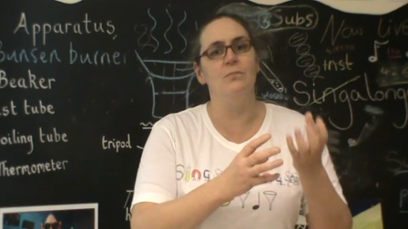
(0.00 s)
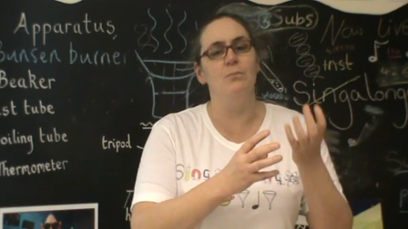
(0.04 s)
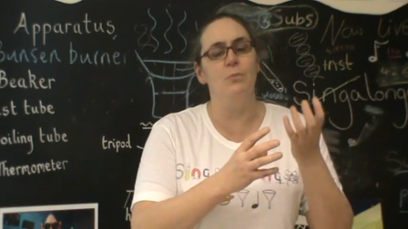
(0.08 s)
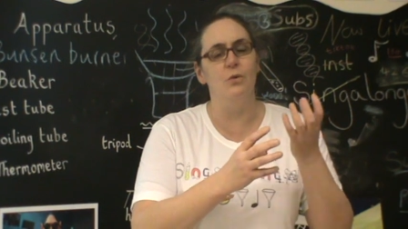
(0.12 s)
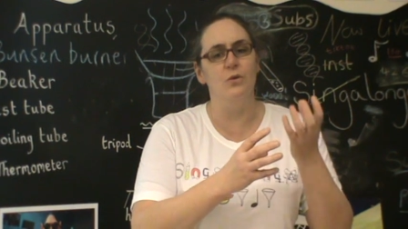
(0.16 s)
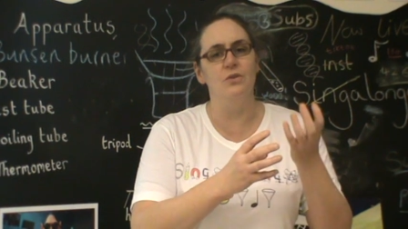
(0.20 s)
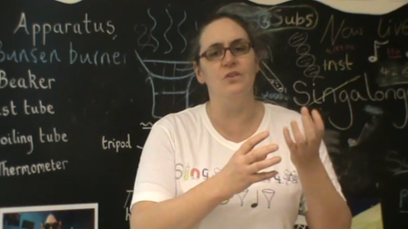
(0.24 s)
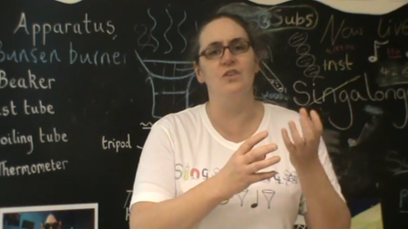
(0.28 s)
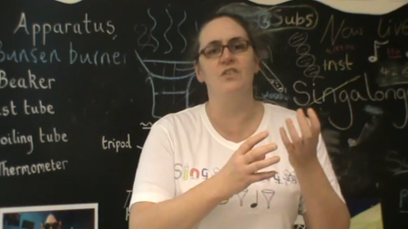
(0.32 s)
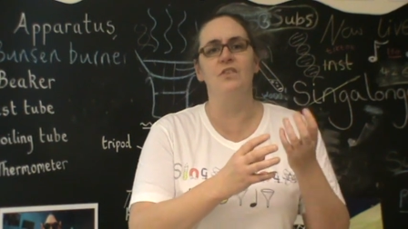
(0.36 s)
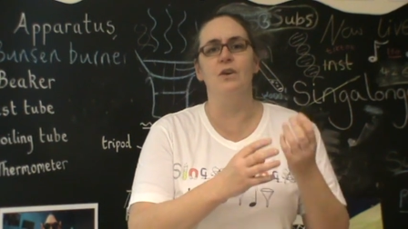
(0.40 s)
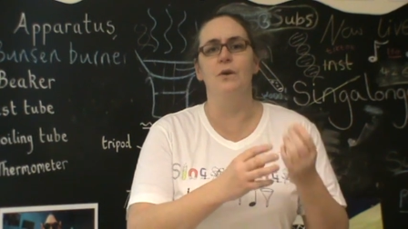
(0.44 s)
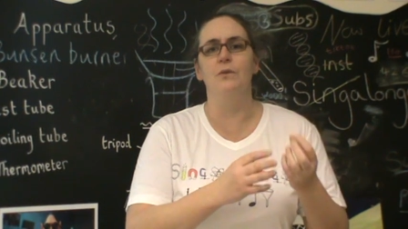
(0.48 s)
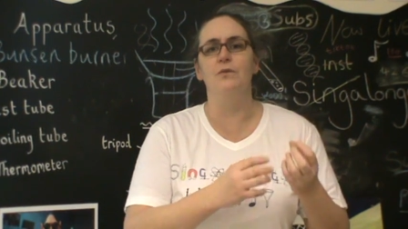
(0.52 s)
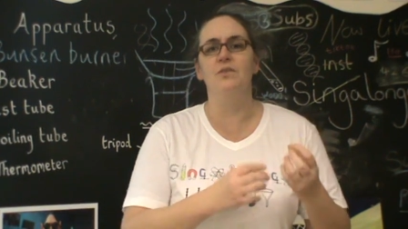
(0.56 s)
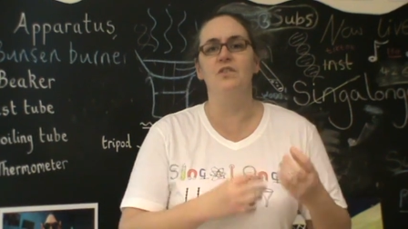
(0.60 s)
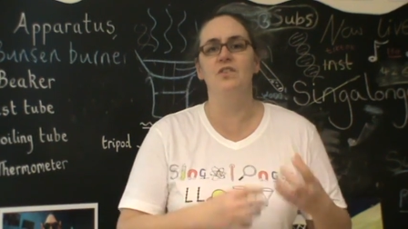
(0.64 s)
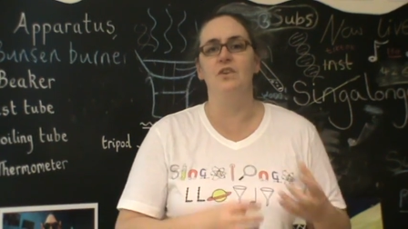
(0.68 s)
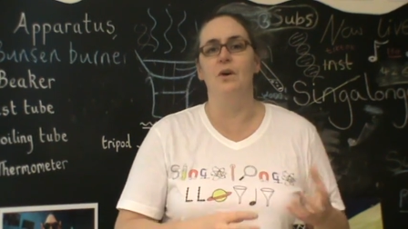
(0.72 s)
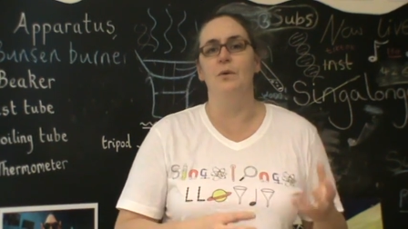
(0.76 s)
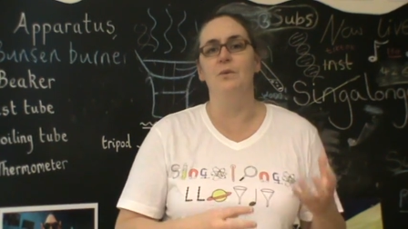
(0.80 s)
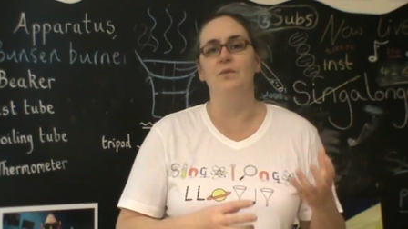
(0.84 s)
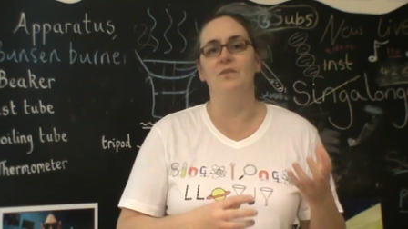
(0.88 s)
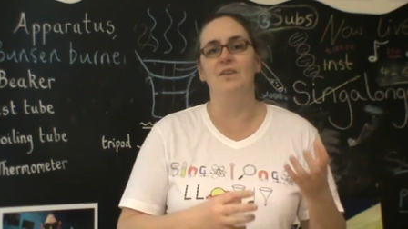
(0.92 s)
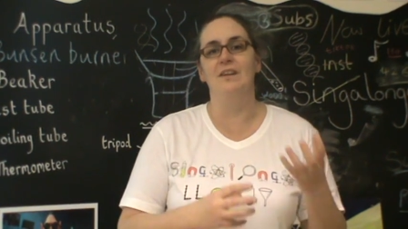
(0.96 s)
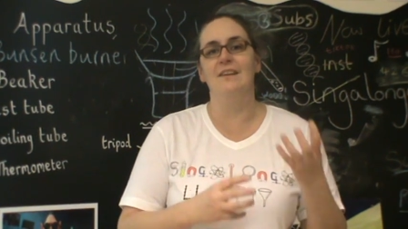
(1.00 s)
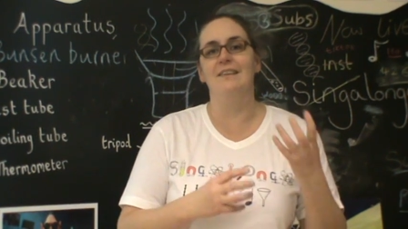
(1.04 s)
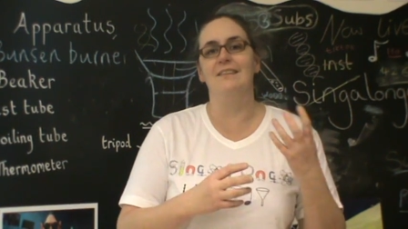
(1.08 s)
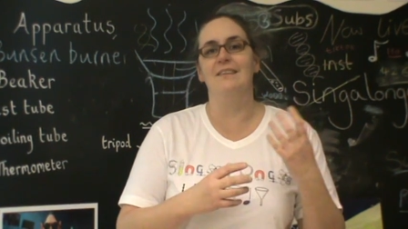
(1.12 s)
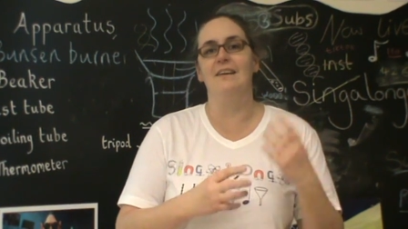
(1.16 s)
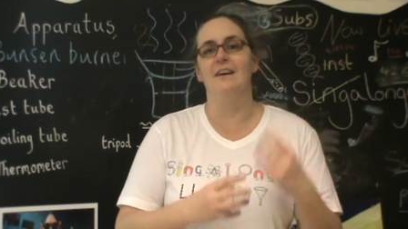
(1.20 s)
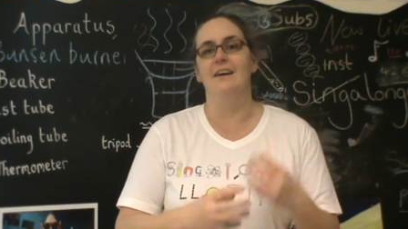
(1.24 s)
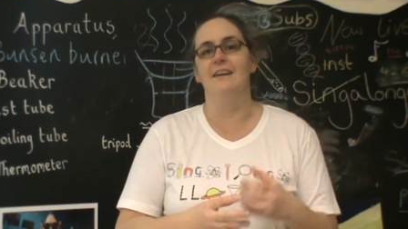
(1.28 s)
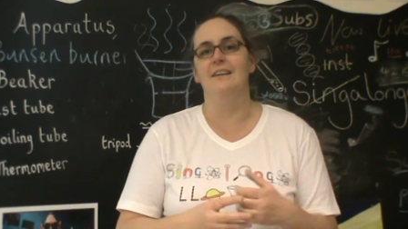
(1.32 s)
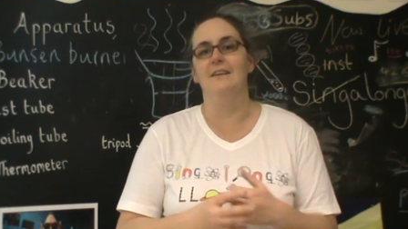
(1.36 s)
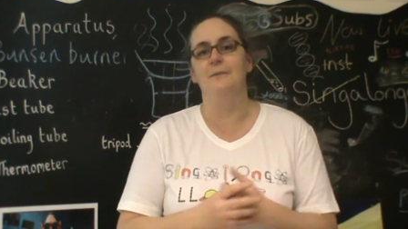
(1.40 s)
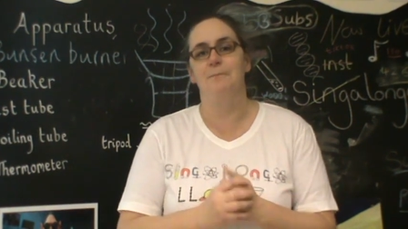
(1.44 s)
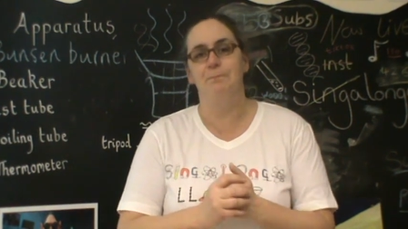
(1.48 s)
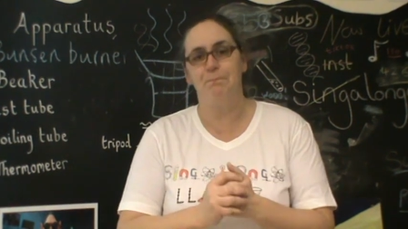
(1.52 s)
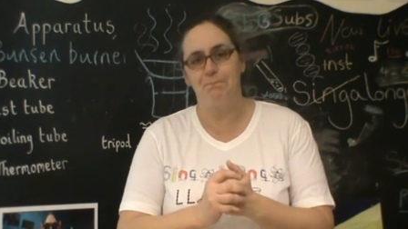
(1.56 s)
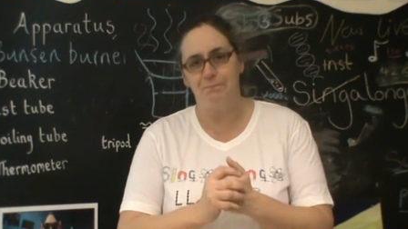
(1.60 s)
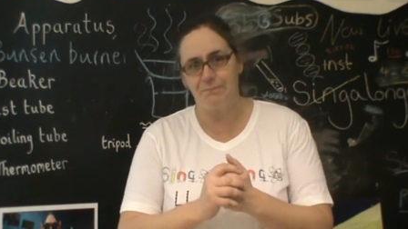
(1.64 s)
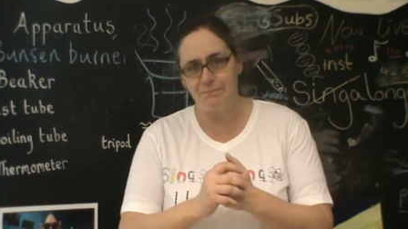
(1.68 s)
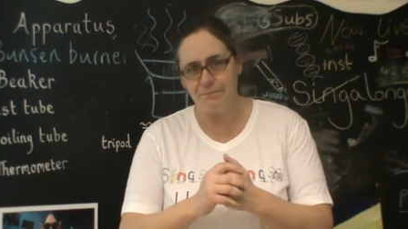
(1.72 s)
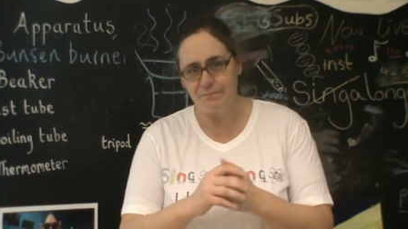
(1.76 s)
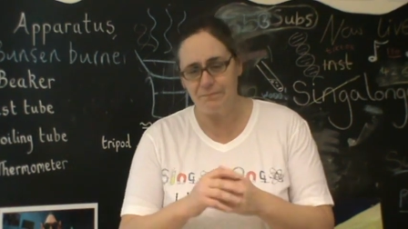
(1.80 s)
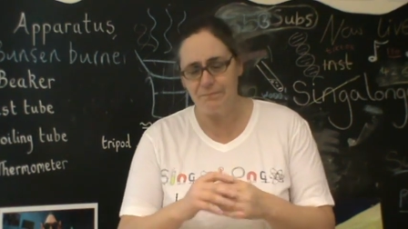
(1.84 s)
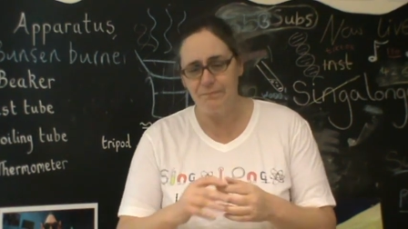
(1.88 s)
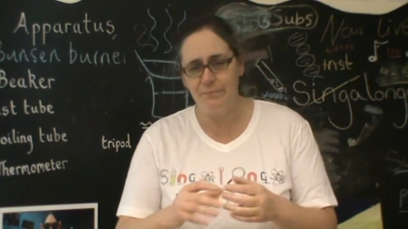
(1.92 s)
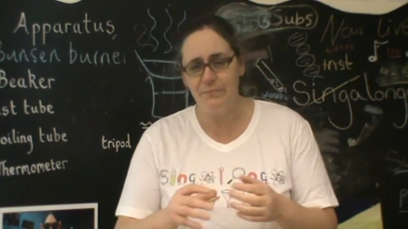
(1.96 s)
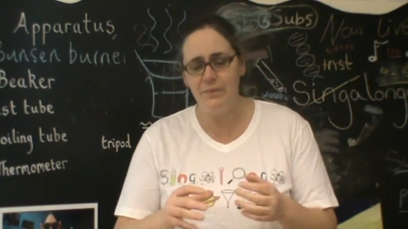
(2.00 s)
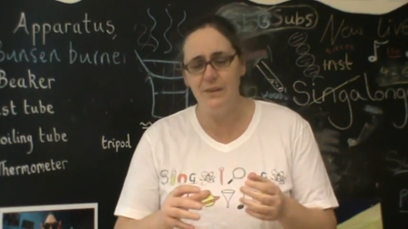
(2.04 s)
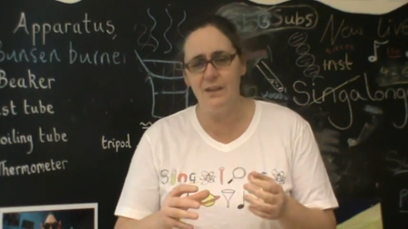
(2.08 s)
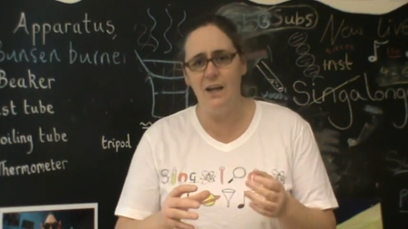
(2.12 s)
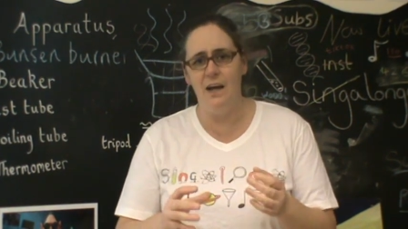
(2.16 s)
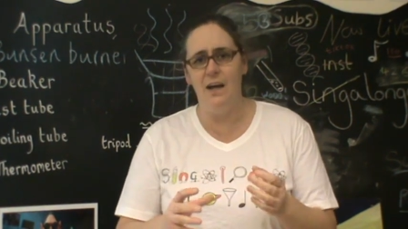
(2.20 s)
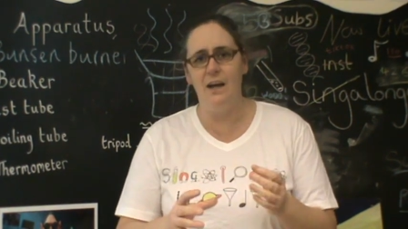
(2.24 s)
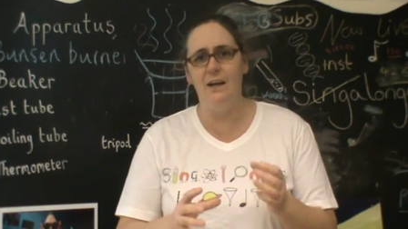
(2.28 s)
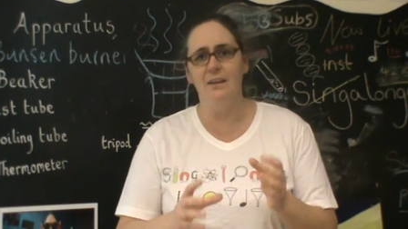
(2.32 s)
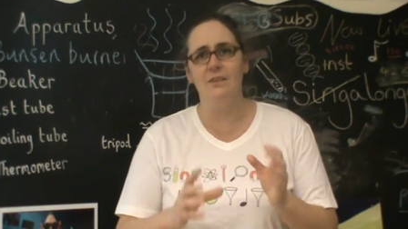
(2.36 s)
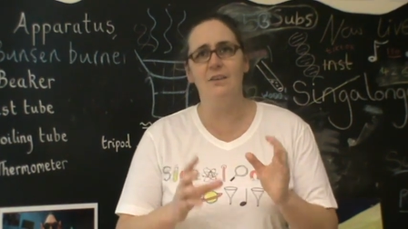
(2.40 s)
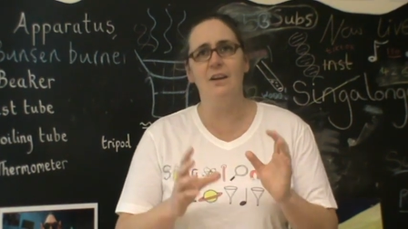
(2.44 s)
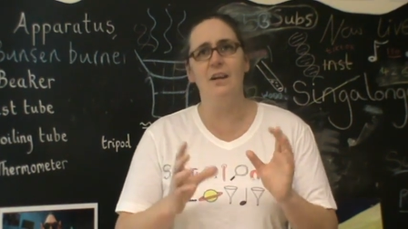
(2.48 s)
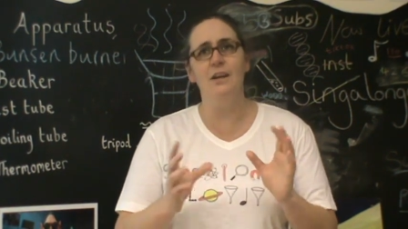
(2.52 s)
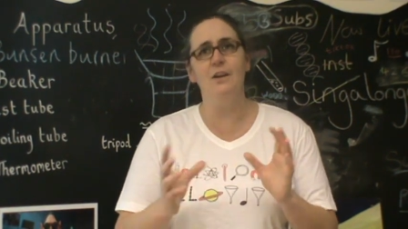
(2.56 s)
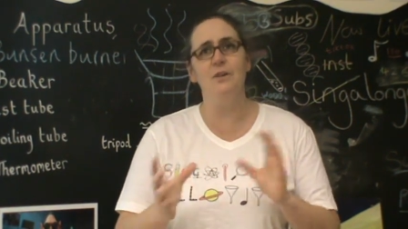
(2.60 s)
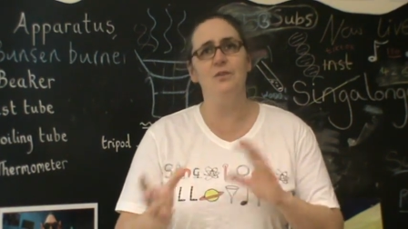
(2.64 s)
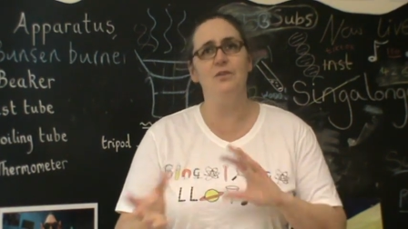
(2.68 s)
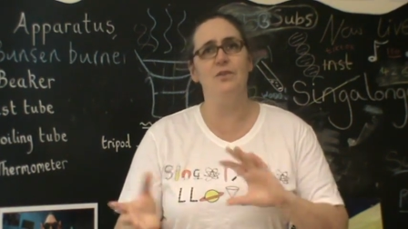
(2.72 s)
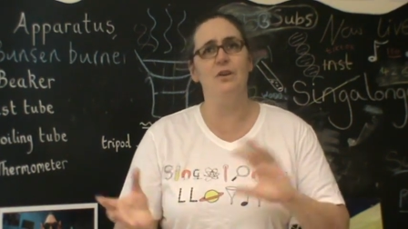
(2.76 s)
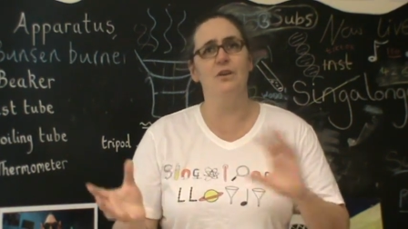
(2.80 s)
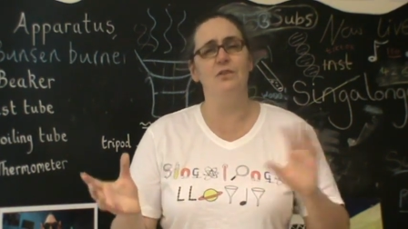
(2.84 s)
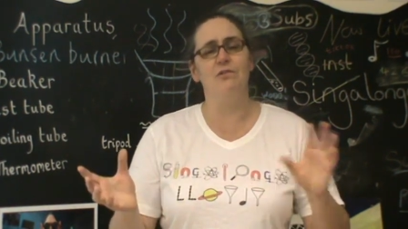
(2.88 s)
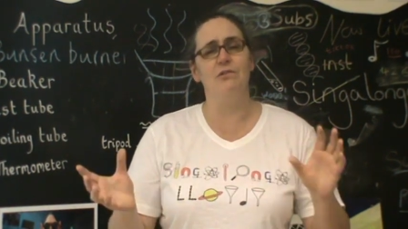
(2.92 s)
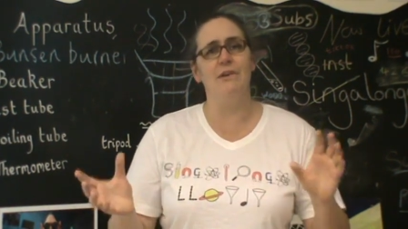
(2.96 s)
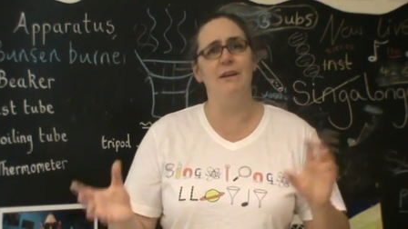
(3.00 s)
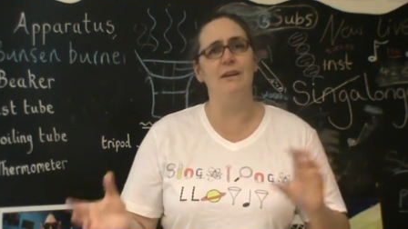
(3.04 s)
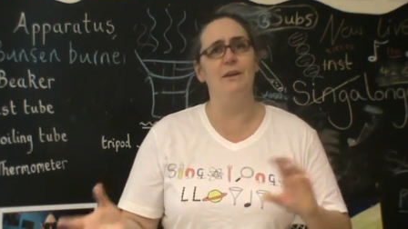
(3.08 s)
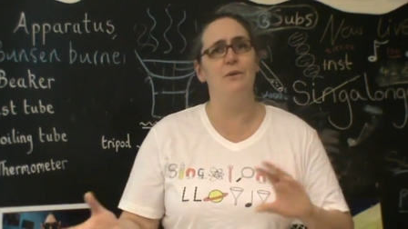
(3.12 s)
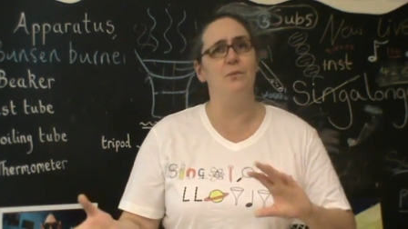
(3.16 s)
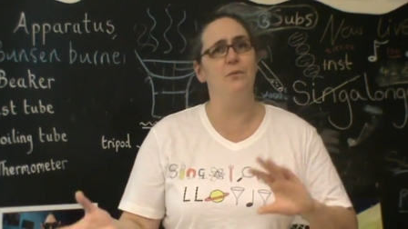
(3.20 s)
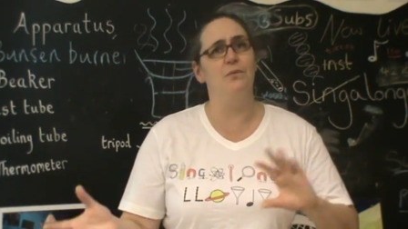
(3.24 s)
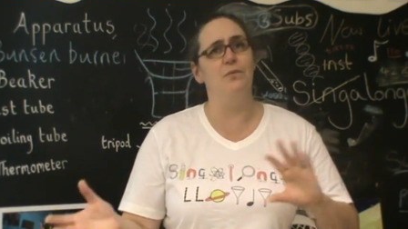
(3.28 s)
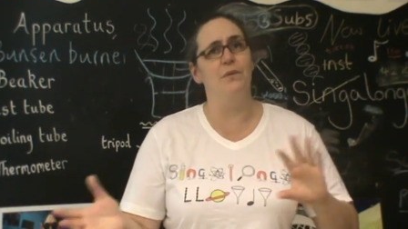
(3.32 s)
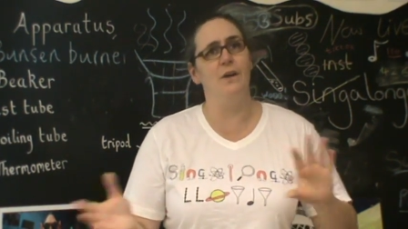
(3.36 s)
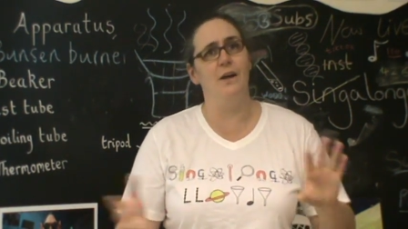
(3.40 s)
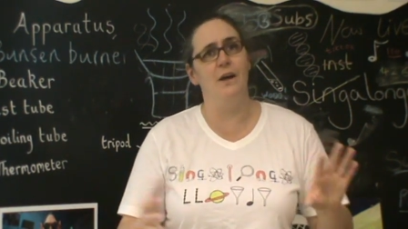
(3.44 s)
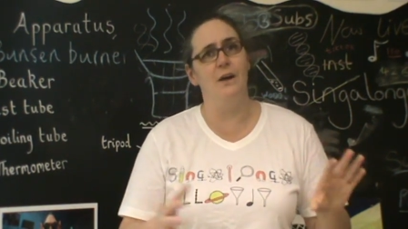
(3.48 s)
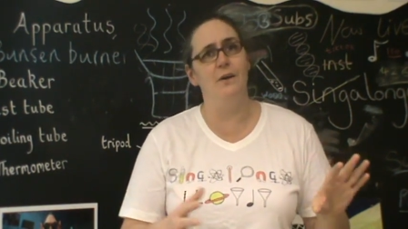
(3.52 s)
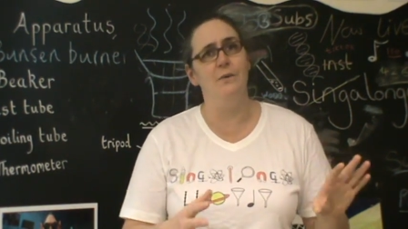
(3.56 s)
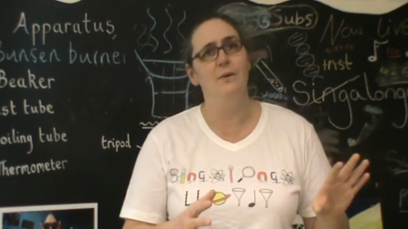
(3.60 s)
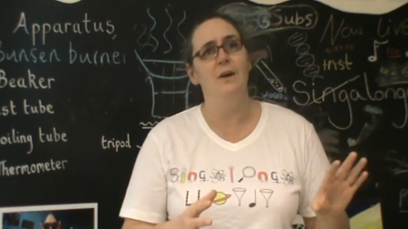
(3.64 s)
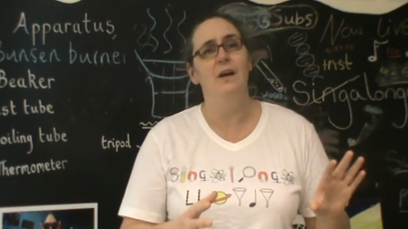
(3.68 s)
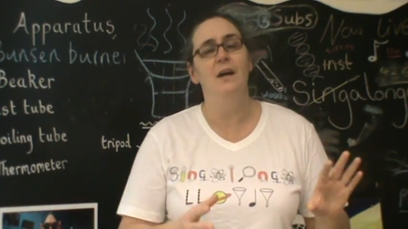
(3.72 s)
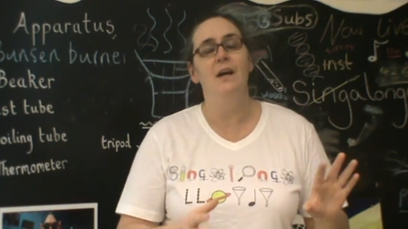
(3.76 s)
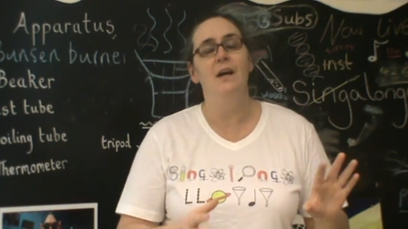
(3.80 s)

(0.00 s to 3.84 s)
more dissolved salts inside. Dilute to concentrated, it will flow.